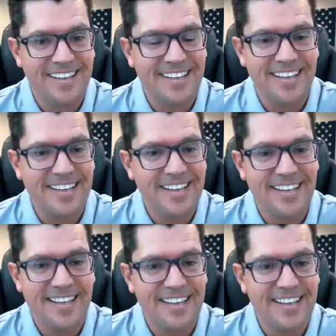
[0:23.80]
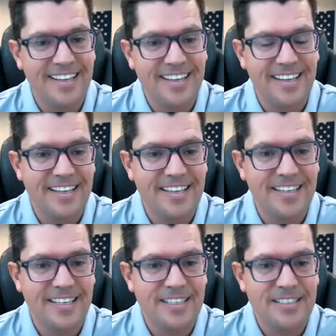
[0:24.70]

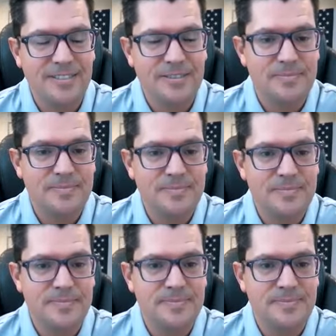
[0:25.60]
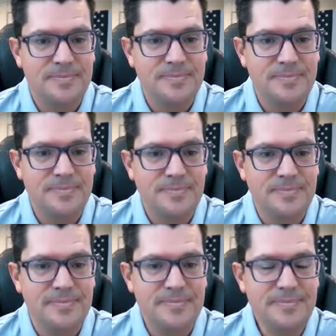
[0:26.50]

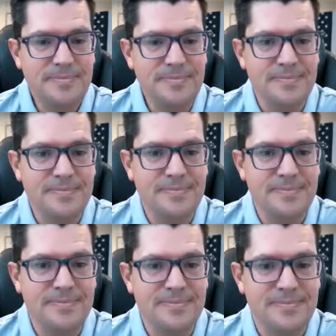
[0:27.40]
[no speech]